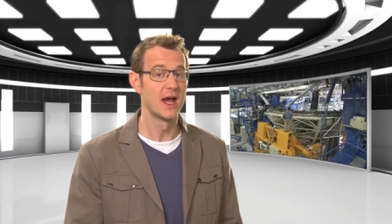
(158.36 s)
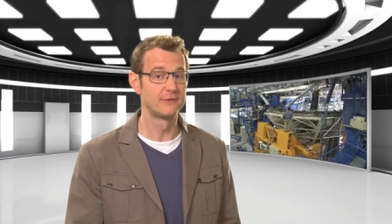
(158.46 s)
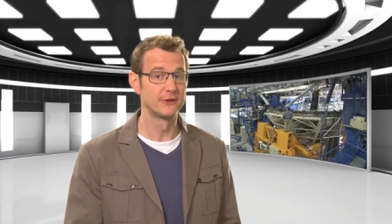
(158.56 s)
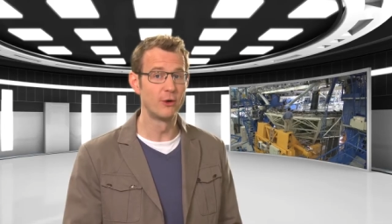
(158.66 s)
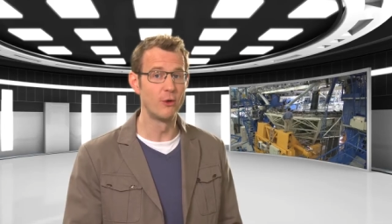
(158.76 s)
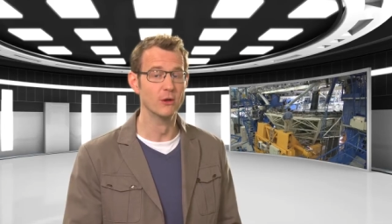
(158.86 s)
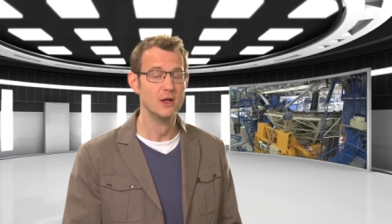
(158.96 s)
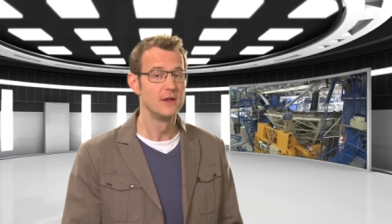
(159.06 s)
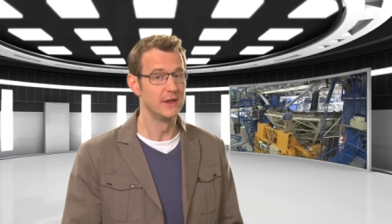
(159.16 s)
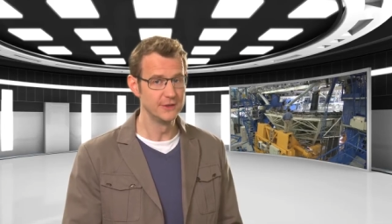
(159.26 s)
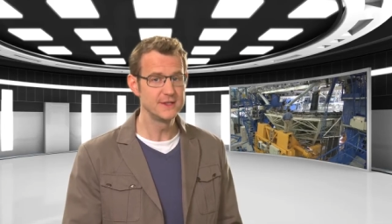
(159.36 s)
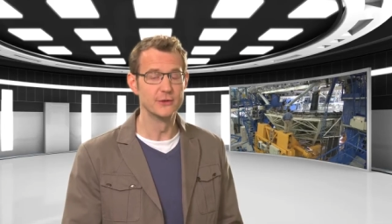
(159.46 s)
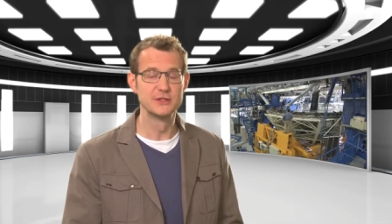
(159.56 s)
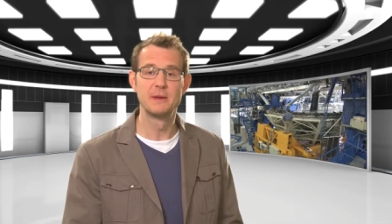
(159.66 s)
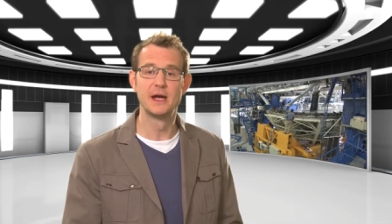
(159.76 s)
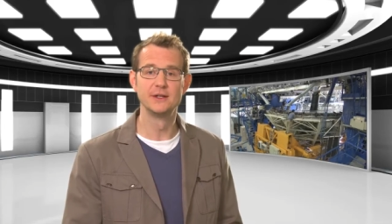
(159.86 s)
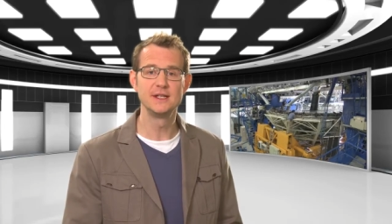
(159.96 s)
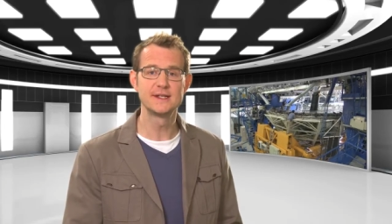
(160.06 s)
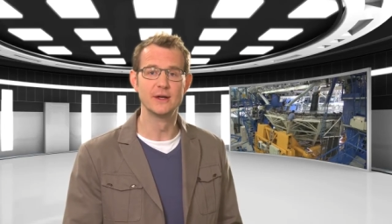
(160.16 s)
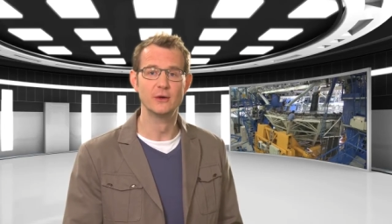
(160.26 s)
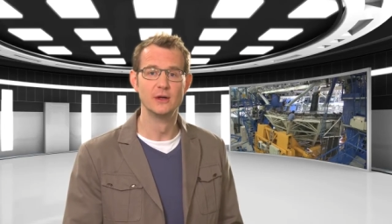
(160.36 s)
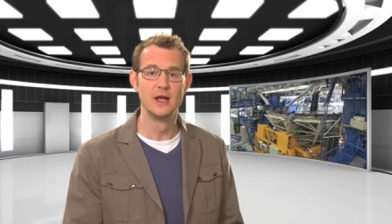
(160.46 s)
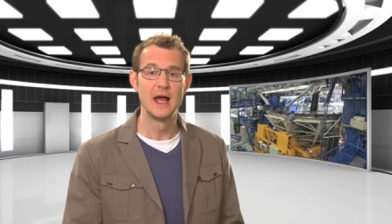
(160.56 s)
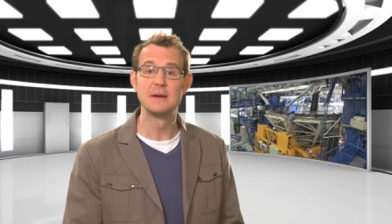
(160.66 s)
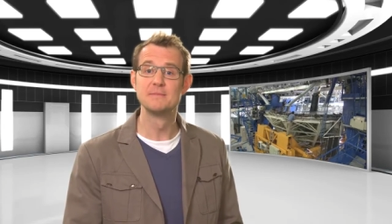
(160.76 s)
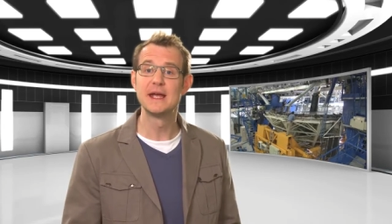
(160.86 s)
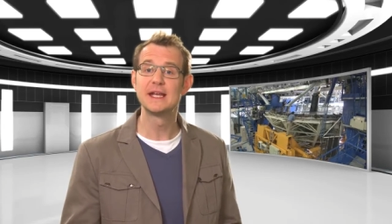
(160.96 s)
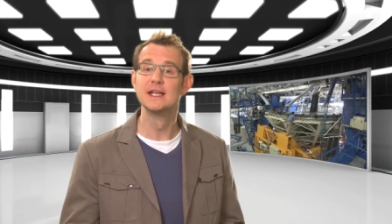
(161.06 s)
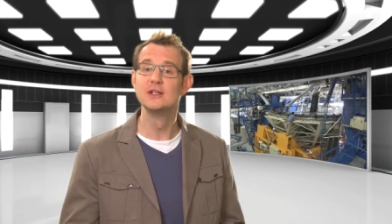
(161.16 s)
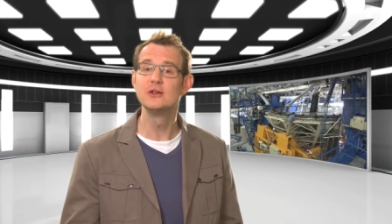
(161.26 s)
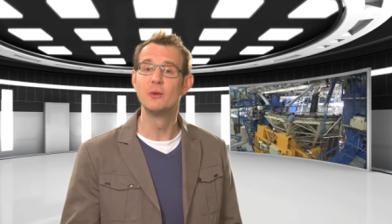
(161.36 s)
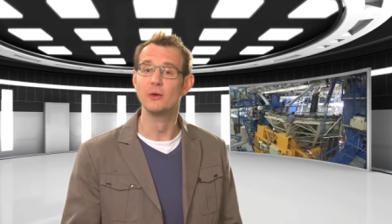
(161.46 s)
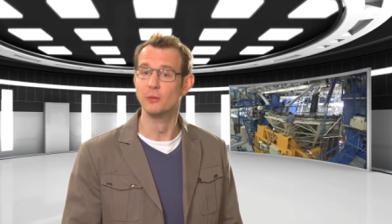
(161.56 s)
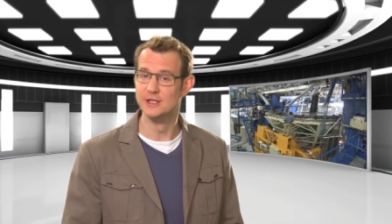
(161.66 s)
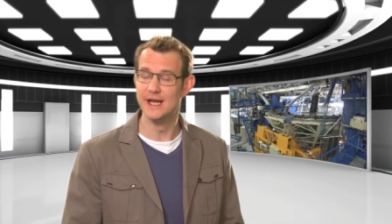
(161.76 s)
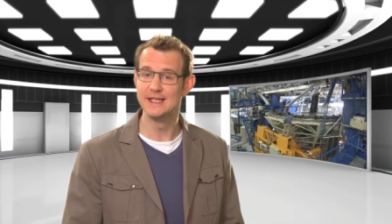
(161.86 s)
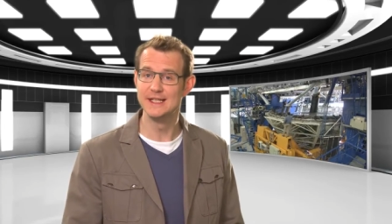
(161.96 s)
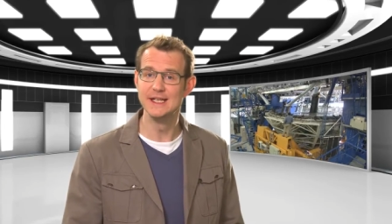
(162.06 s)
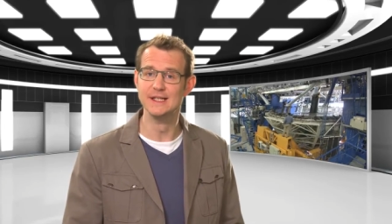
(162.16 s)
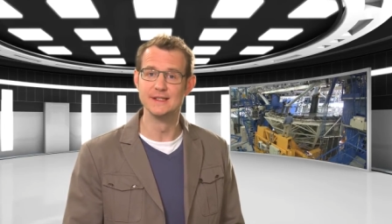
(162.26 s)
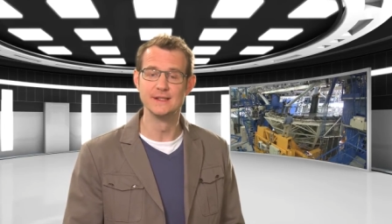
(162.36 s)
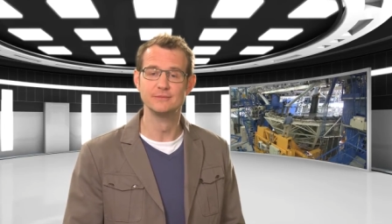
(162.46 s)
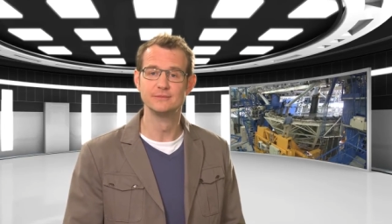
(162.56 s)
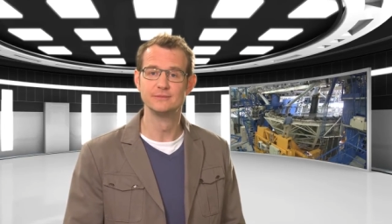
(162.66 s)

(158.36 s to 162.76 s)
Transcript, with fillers: After all, there is no spare at ESO, and making a new one would take years.